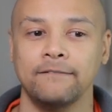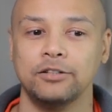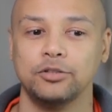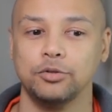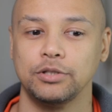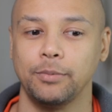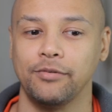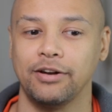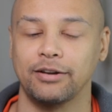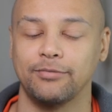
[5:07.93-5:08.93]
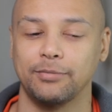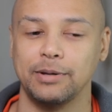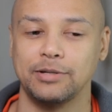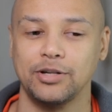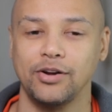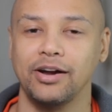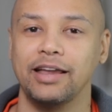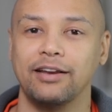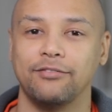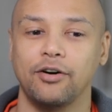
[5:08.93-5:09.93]
choose a profile picture
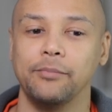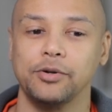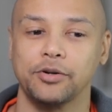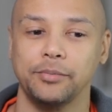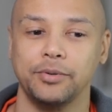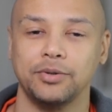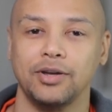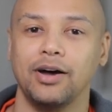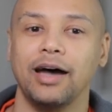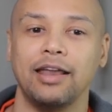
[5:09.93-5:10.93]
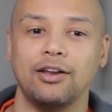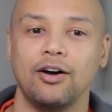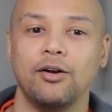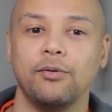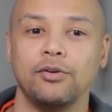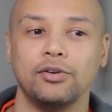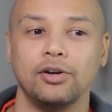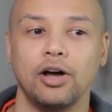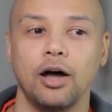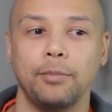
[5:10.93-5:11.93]
and from your computer
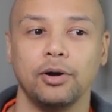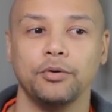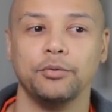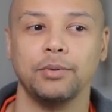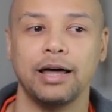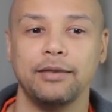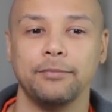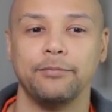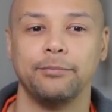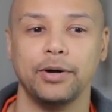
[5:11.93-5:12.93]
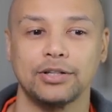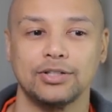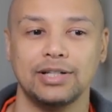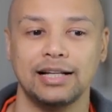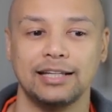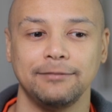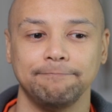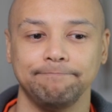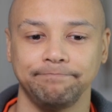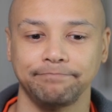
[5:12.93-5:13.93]
and upload one personally.
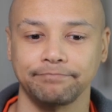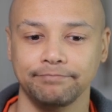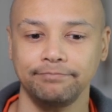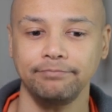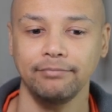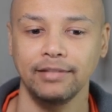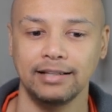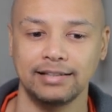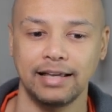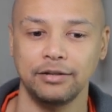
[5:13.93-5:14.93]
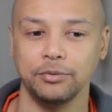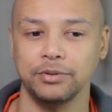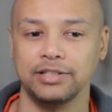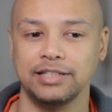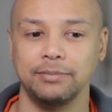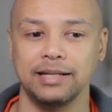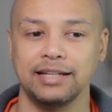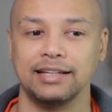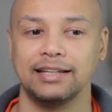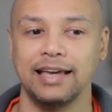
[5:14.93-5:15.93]
Then you would
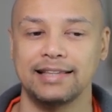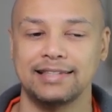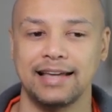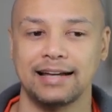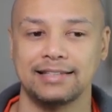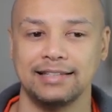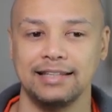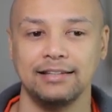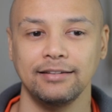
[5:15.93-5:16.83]
simply get started